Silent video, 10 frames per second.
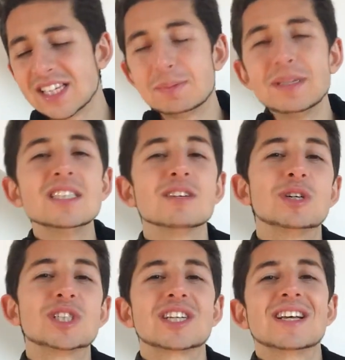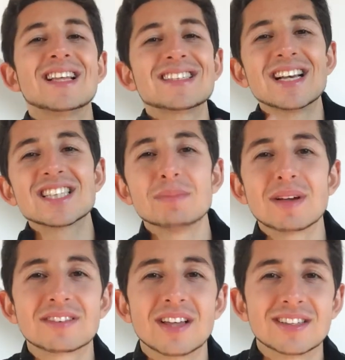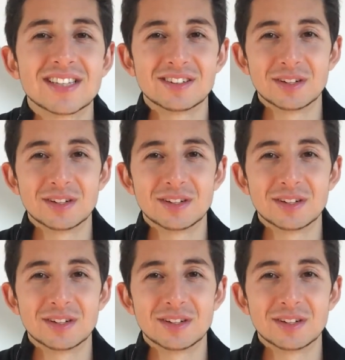Speaking of which, let's get to my third